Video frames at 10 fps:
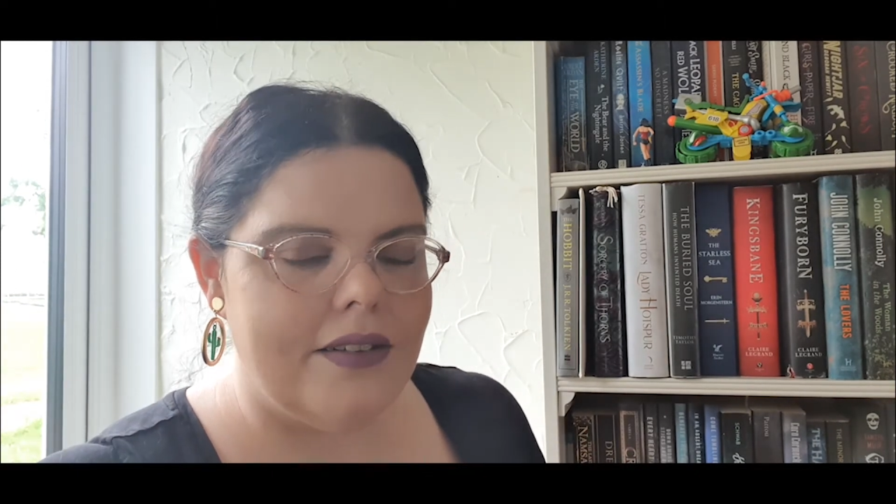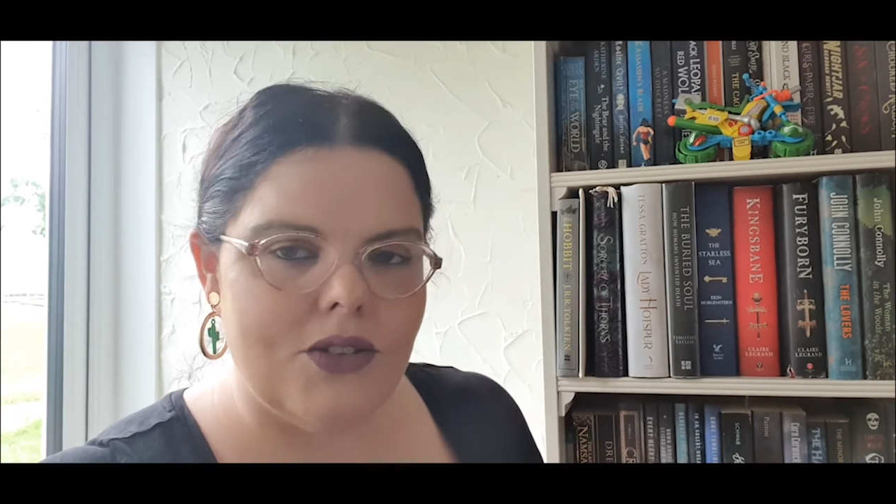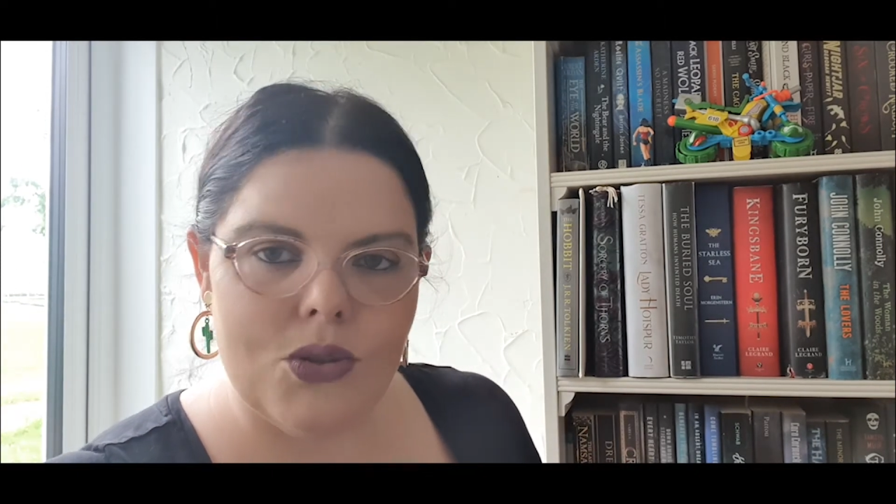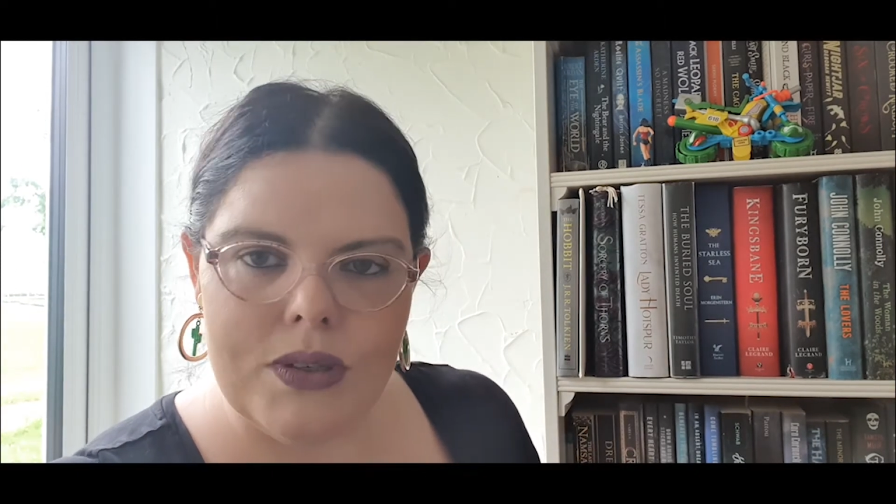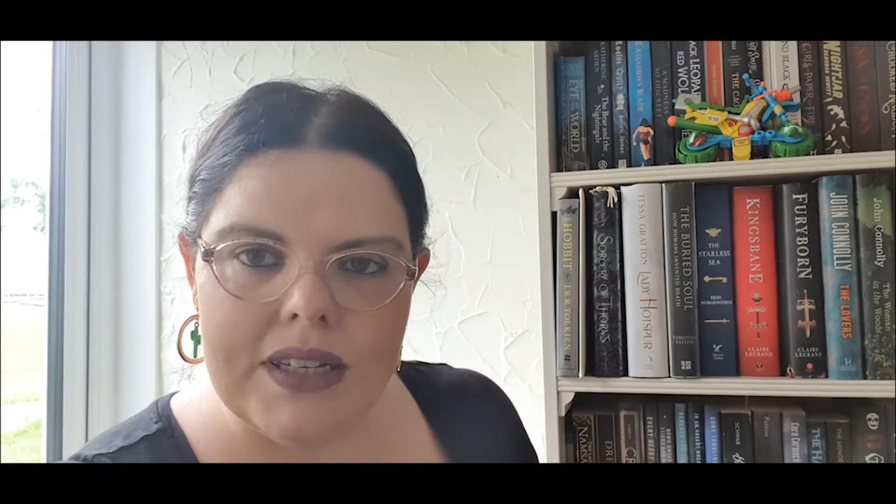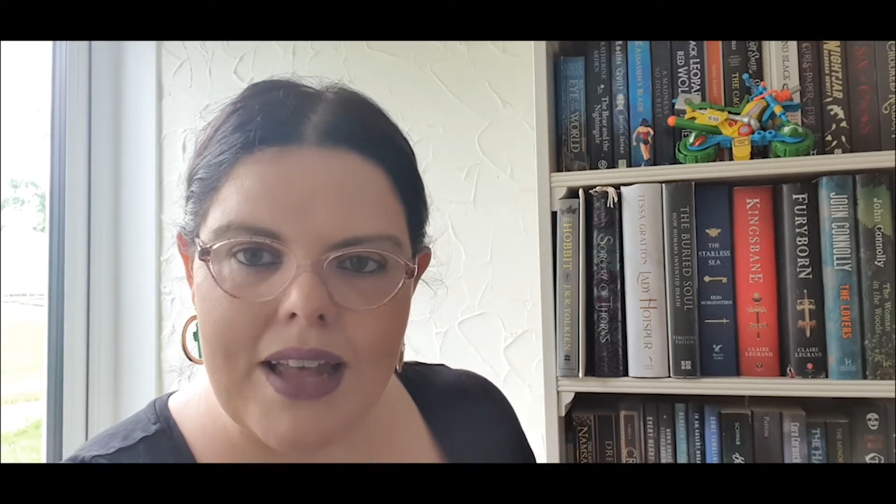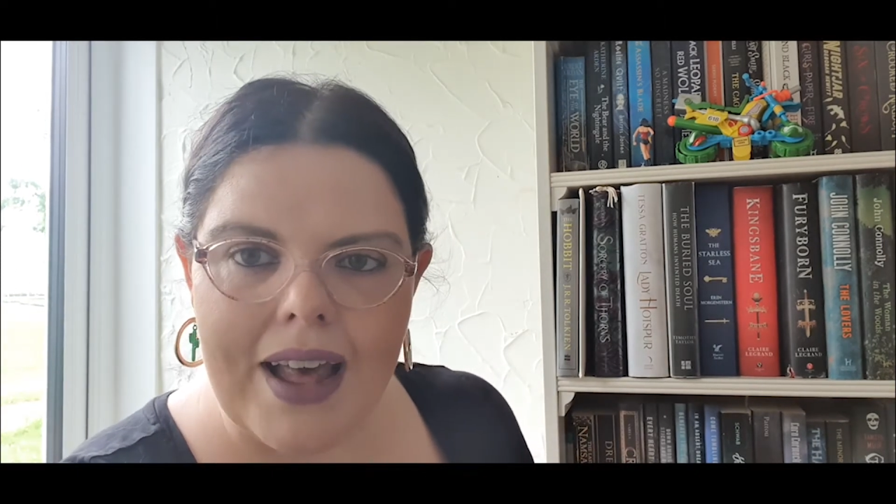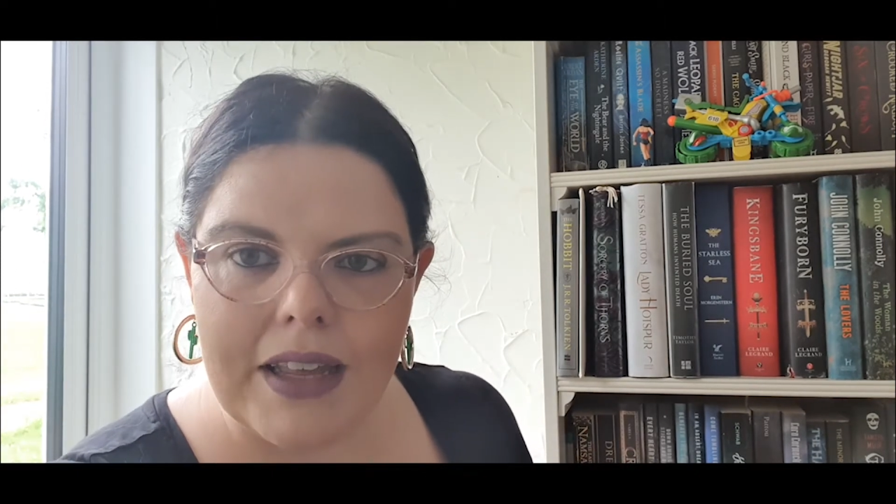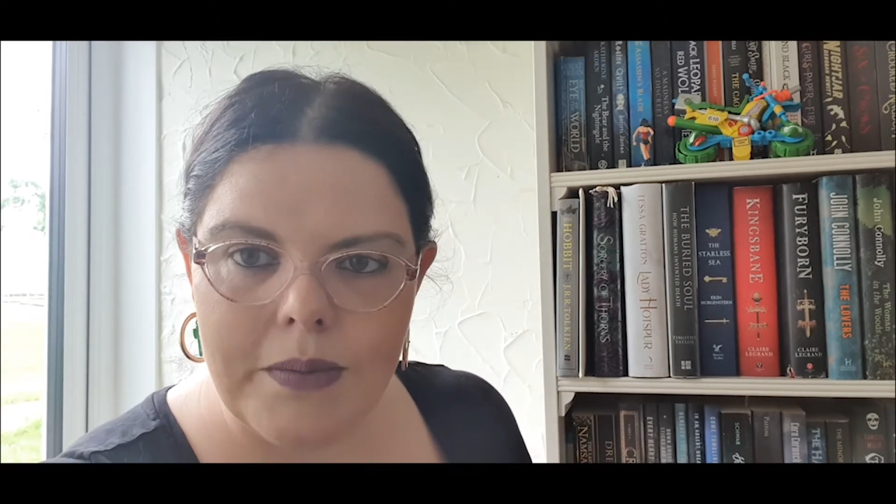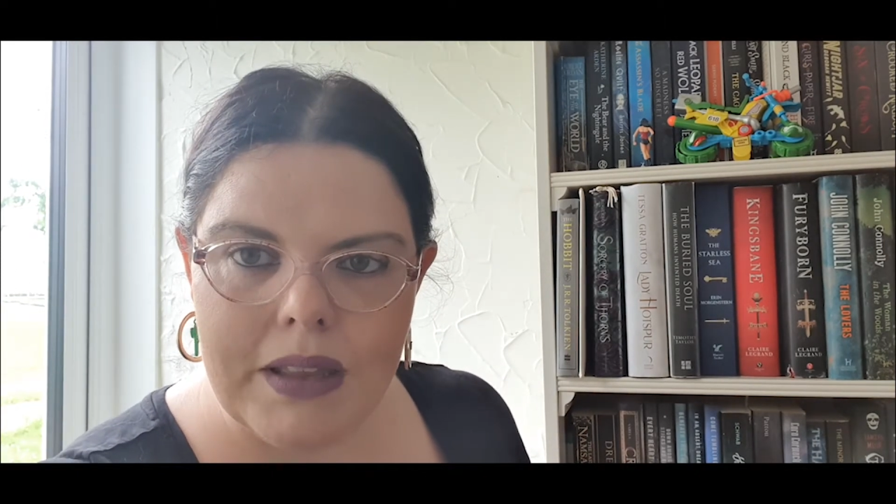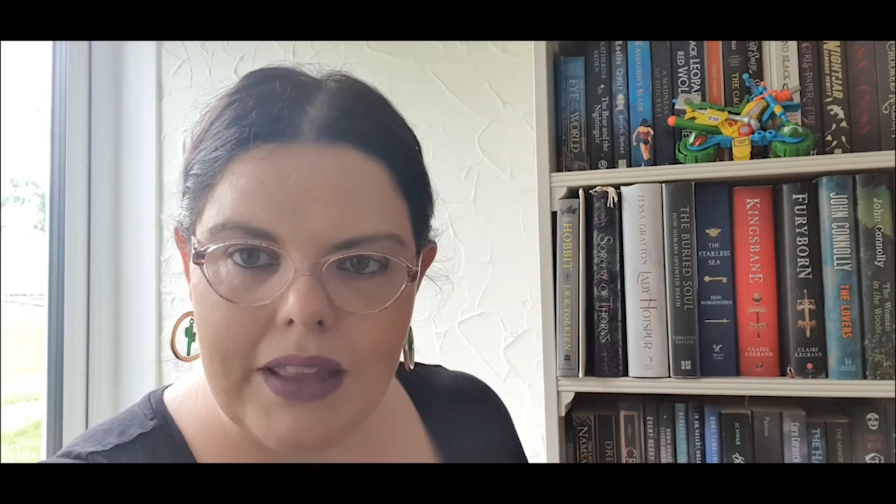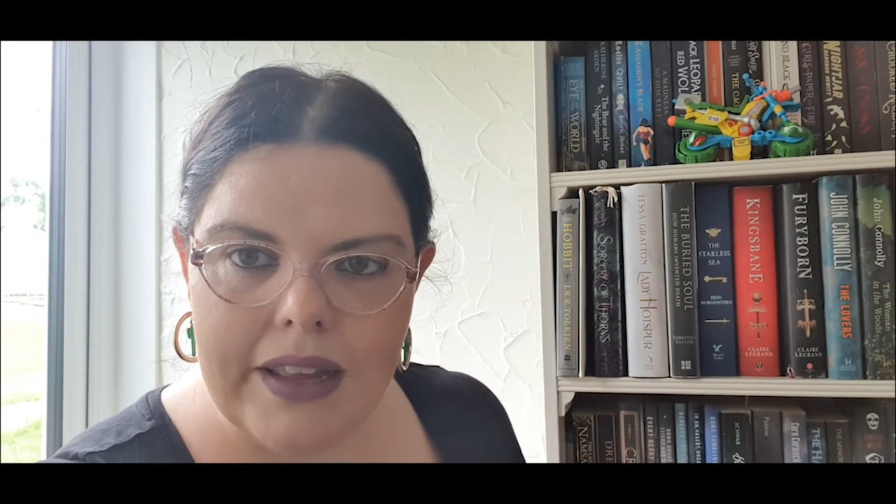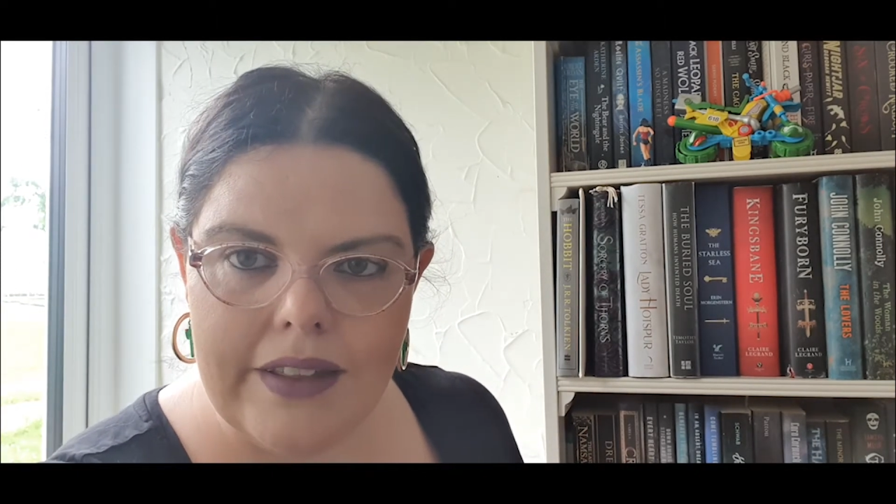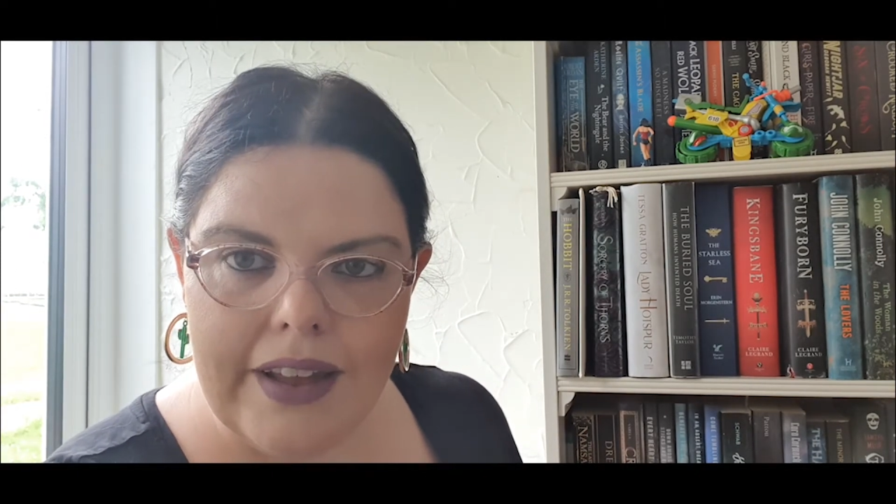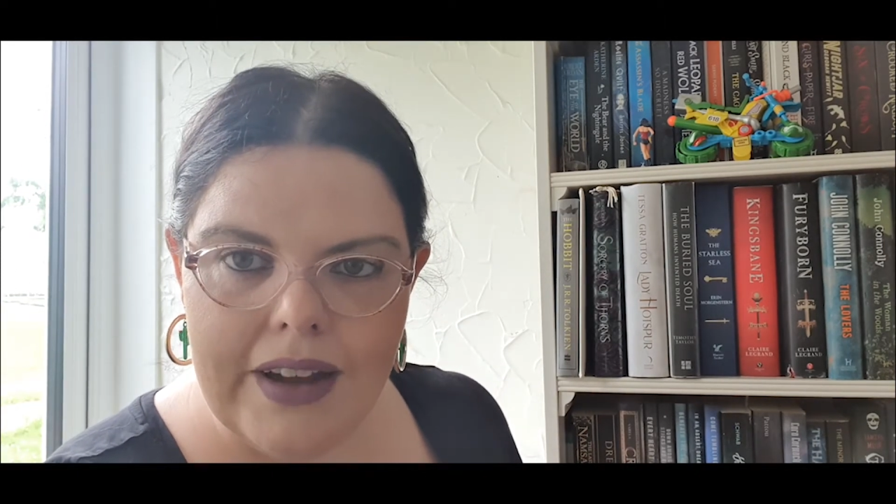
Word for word: Don't attack me like that